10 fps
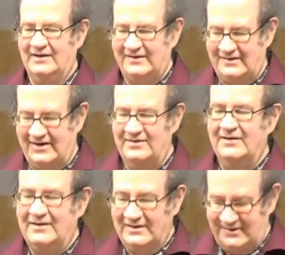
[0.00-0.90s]
So
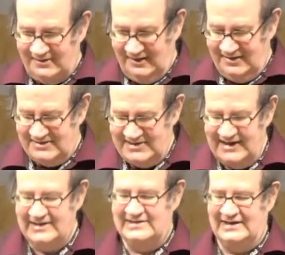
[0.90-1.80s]
So
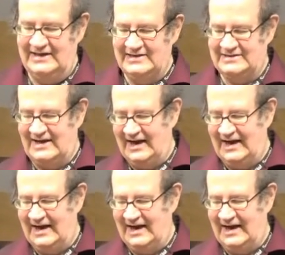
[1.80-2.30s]
change it.